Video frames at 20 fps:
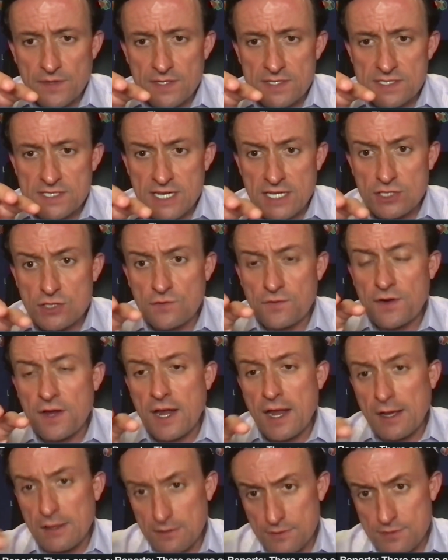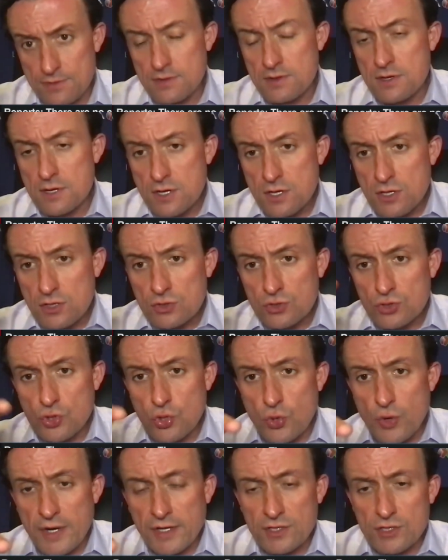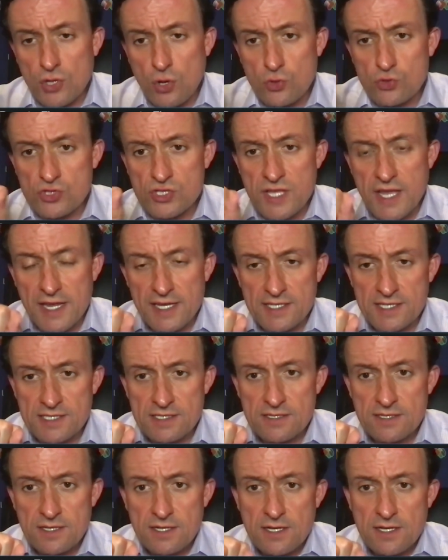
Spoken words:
state of health during those days.